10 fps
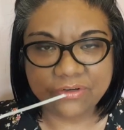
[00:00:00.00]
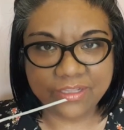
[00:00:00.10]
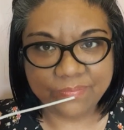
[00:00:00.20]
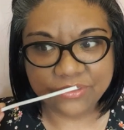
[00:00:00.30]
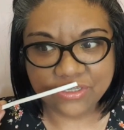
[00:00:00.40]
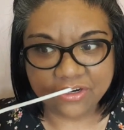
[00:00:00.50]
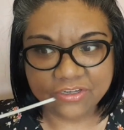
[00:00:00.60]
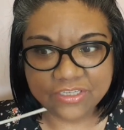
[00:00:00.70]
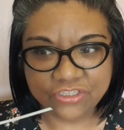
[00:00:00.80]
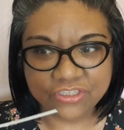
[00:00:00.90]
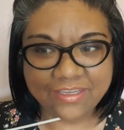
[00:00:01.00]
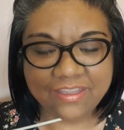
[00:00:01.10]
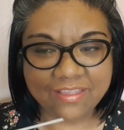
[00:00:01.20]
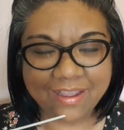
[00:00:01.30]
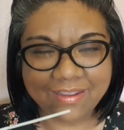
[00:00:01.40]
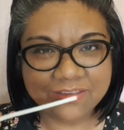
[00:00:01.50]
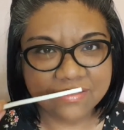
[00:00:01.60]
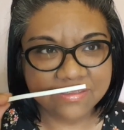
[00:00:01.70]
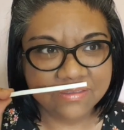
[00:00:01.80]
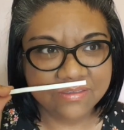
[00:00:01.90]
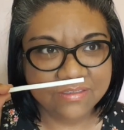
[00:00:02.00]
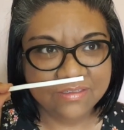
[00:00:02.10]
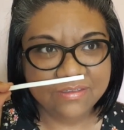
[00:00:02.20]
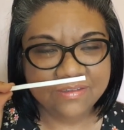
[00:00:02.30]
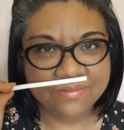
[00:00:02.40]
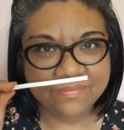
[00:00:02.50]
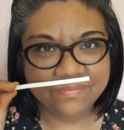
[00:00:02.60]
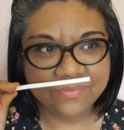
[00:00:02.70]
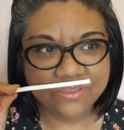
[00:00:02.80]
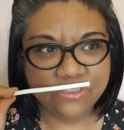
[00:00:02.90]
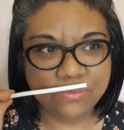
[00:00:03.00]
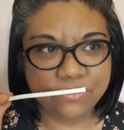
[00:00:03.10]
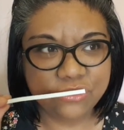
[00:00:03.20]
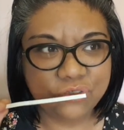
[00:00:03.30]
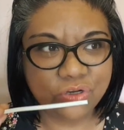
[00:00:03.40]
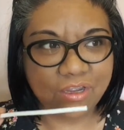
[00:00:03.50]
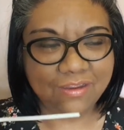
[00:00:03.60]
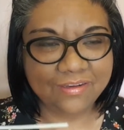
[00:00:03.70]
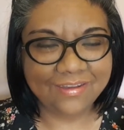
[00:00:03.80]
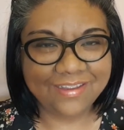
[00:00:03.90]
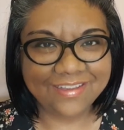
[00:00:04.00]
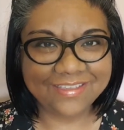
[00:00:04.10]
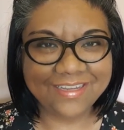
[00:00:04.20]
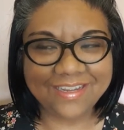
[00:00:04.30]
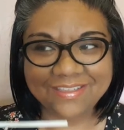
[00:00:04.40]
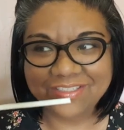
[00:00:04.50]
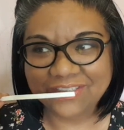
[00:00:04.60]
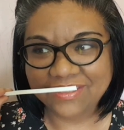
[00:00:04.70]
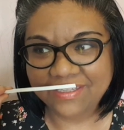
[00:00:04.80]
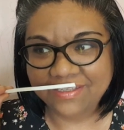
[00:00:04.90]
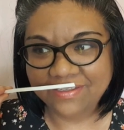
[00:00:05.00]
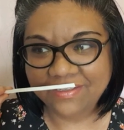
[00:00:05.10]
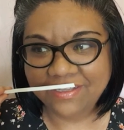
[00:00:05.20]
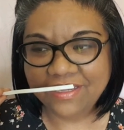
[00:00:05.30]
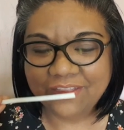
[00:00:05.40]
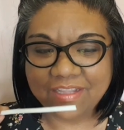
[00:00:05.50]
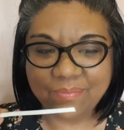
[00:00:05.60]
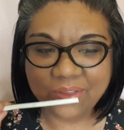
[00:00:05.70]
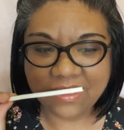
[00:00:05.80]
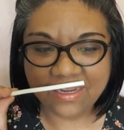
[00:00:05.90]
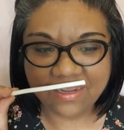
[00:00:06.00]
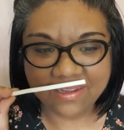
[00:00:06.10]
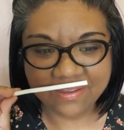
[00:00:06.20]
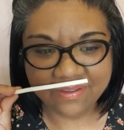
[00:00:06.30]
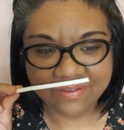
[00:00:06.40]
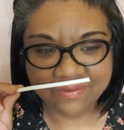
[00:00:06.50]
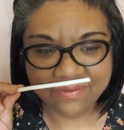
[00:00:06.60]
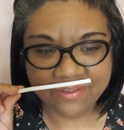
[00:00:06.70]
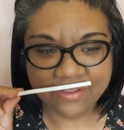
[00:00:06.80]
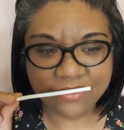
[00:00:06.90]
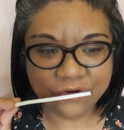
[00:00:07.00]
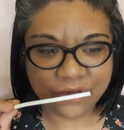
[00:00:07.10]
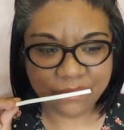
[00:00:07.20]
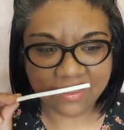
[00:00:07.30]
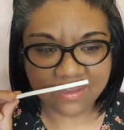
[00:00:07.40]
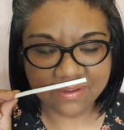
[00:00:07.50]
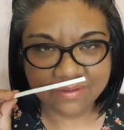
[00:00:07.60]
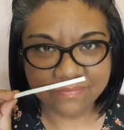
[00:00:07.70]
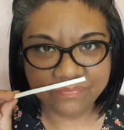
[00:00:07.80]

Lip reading: or a lemon tart, just eat that. Super strong, intense, lemony, creamy,